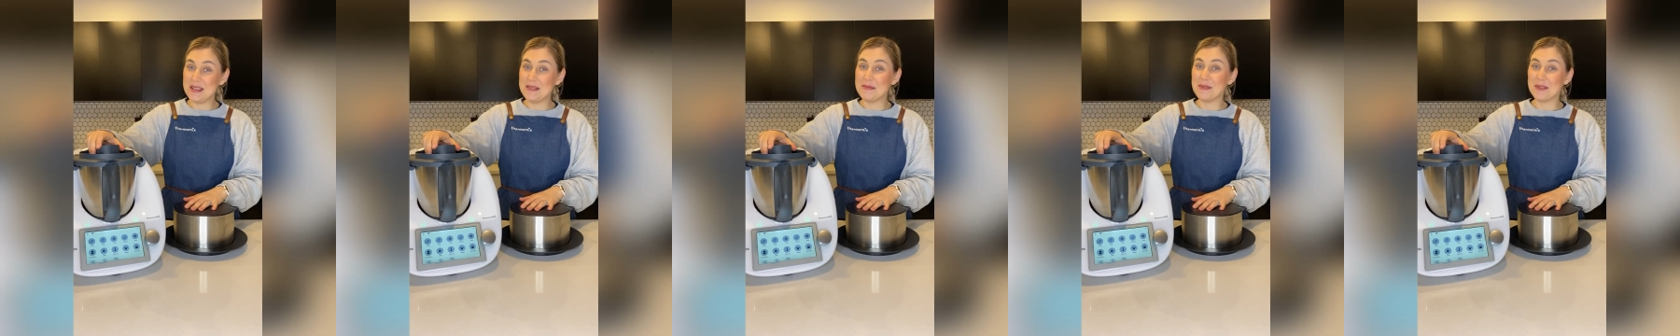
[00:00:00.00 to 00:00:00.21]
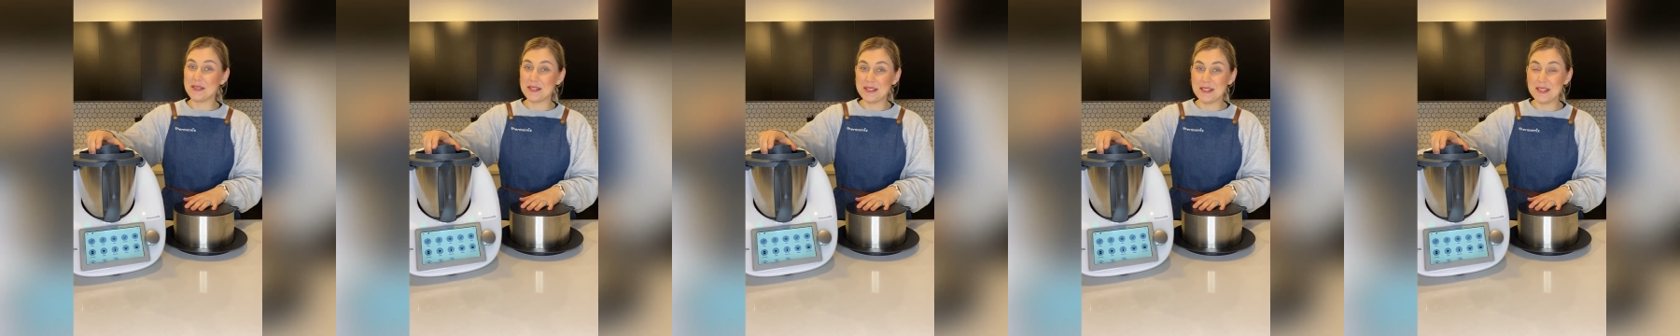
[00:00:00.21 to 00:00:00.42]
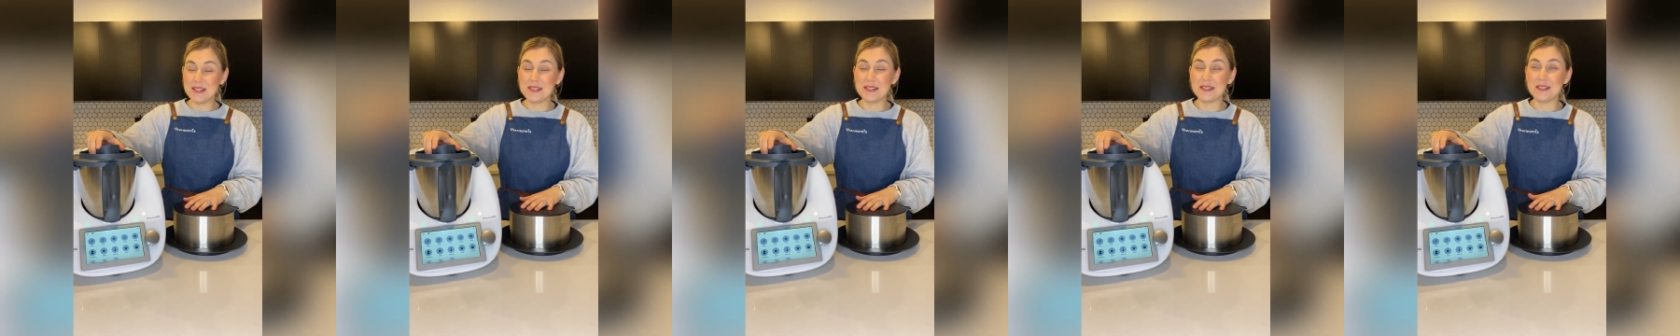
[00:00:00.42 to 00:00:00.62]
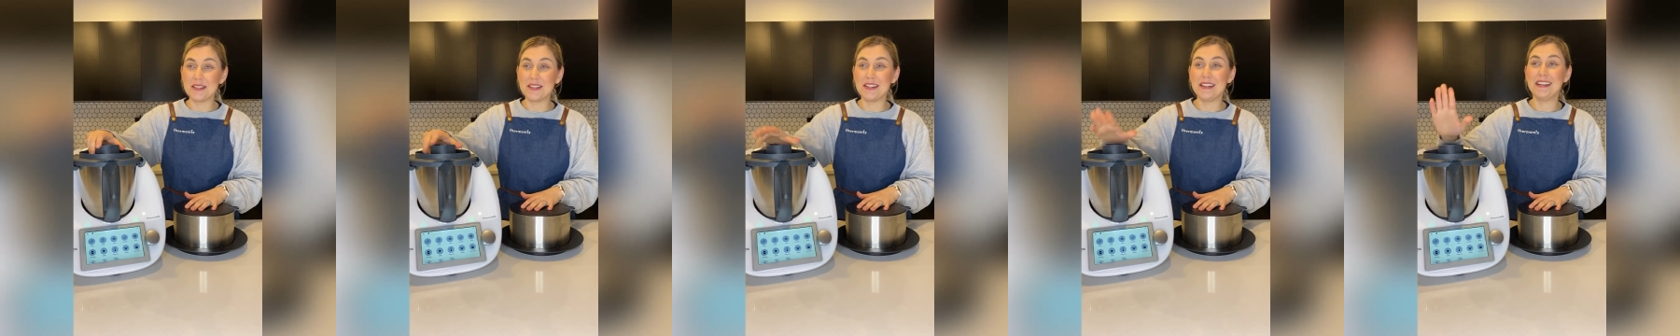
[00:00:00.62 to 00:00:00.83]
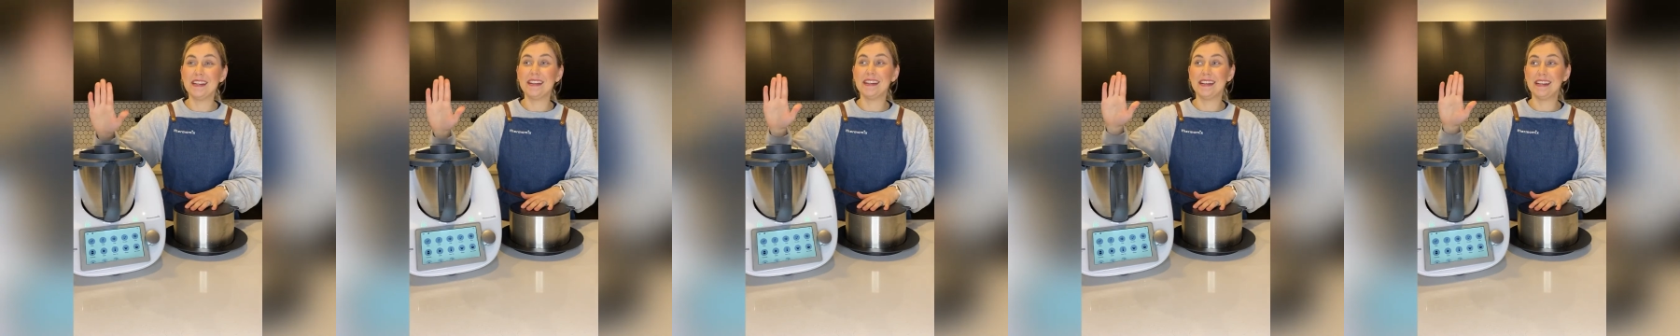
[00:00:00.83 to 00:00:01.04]
want to
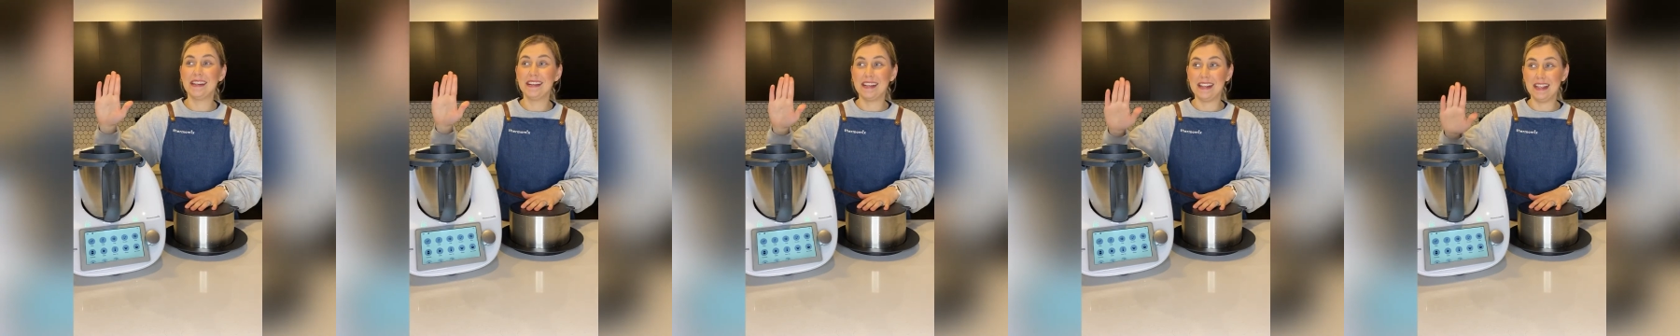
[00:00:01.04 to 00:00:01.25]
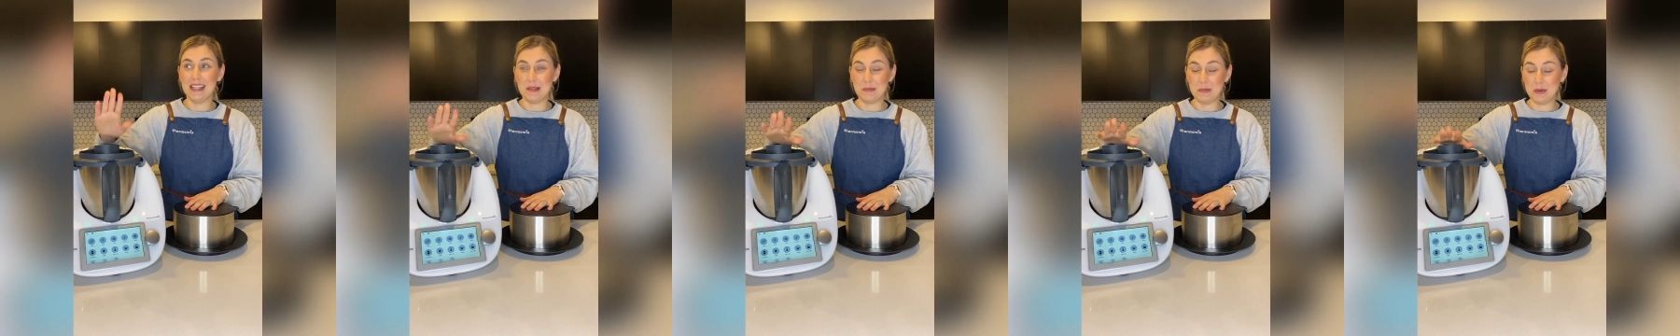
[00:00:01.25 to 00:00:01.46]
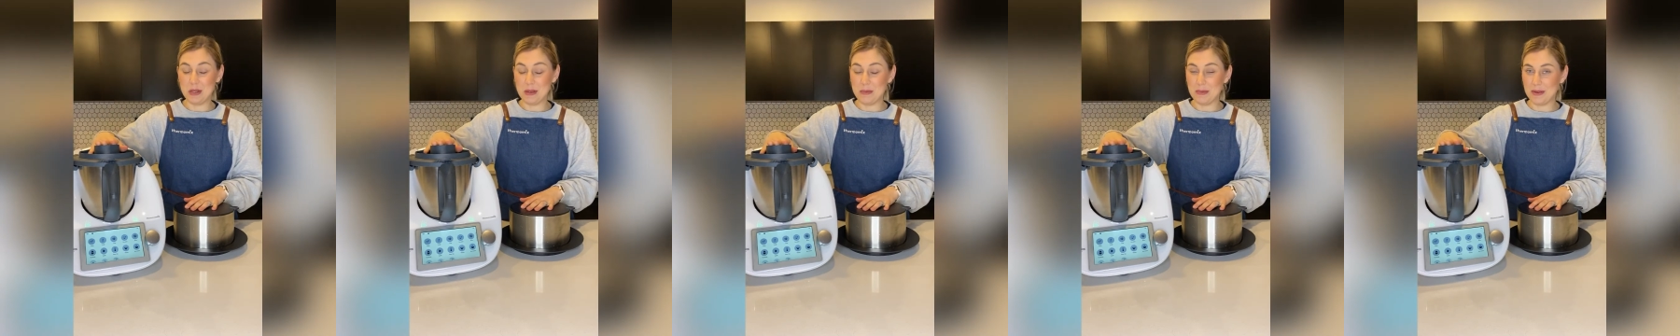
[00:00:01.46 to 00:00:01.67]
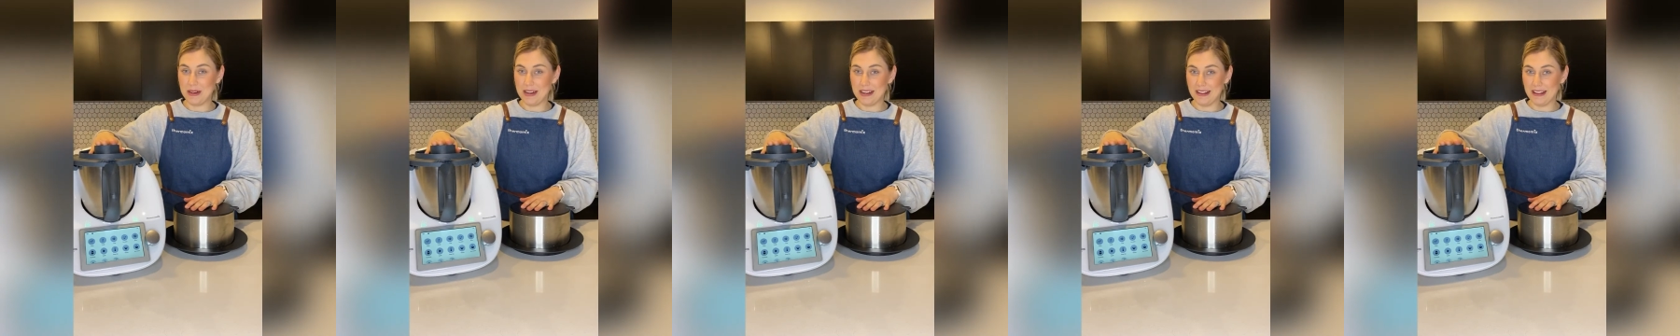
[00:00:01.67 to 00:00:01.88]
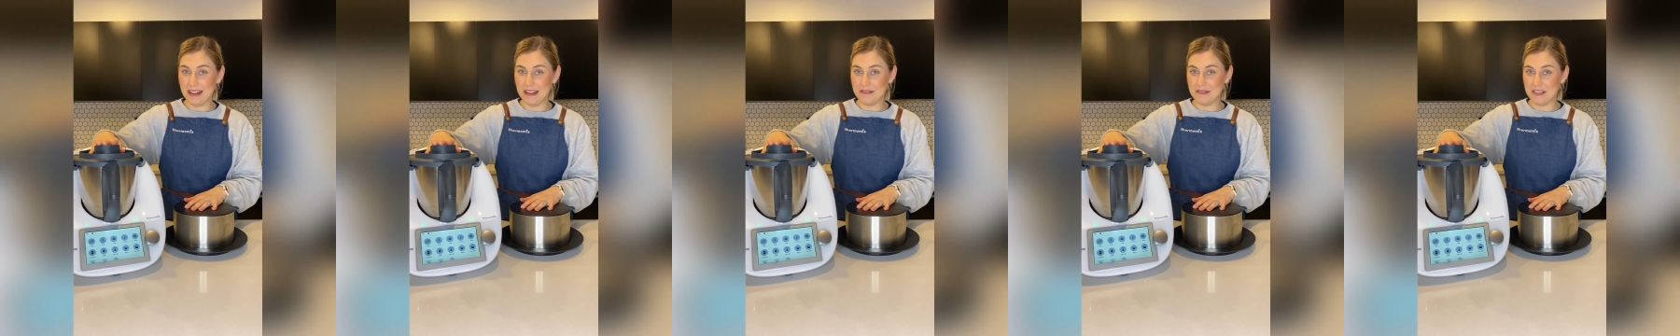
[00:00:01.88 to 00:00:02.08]
do is put your
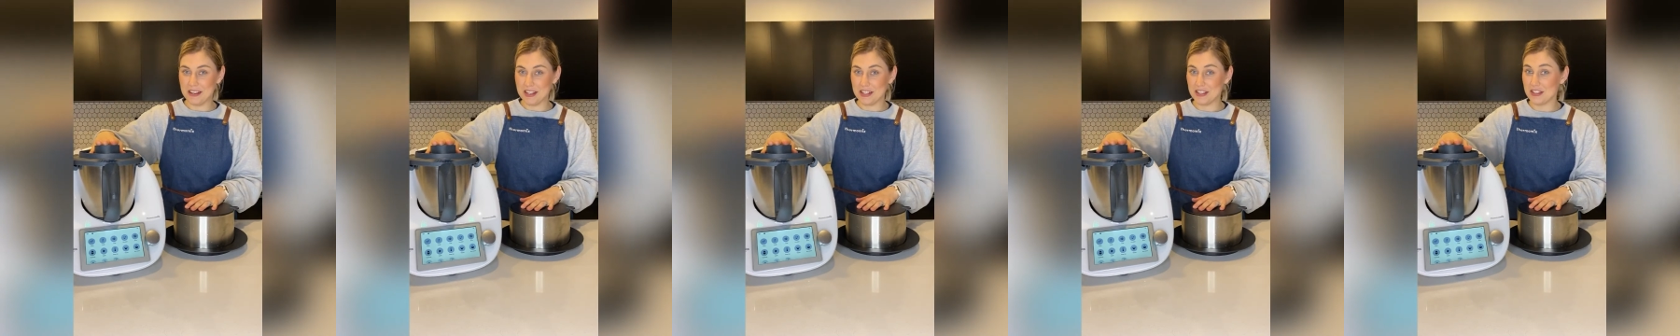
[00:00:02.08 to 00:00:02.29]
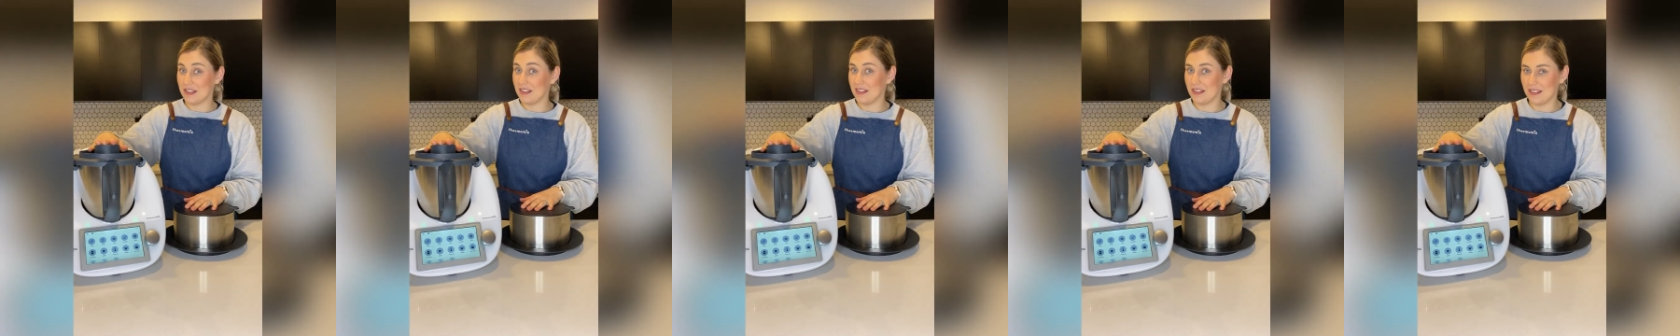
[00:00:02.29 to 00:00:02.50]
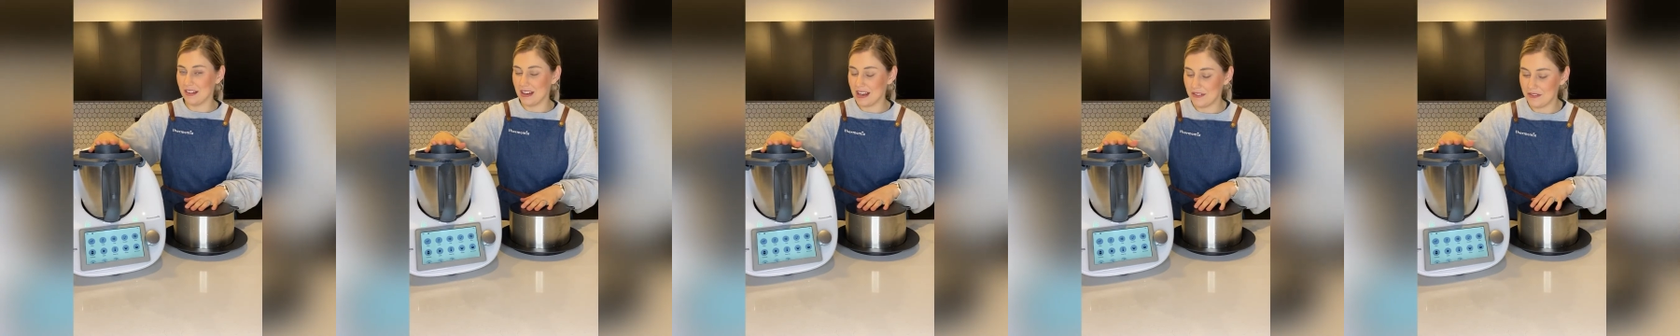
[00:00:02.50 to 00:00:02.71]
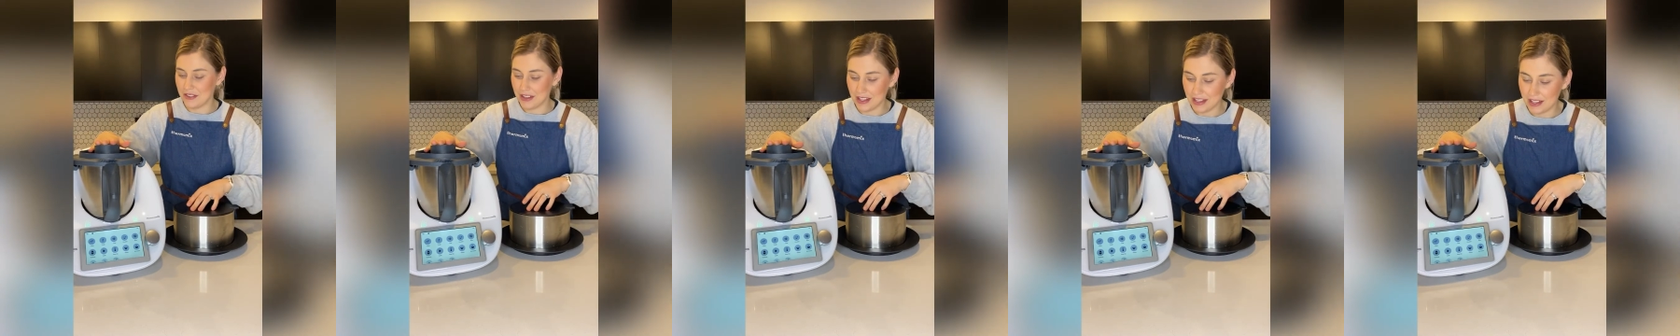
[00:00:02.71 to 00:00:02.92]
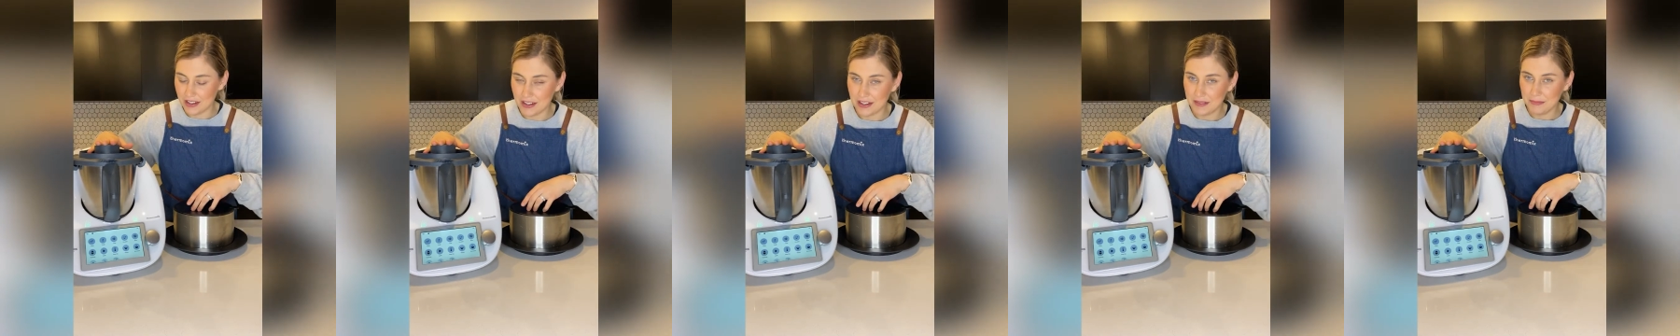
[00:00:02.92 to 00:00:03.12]
pre-clean function on and not have your
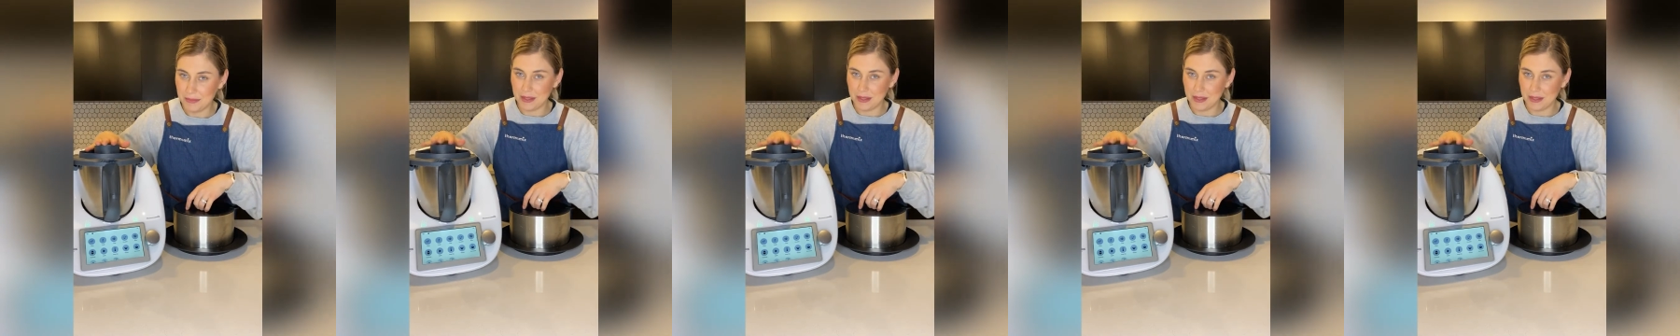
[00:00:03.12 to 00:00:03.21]
lid on,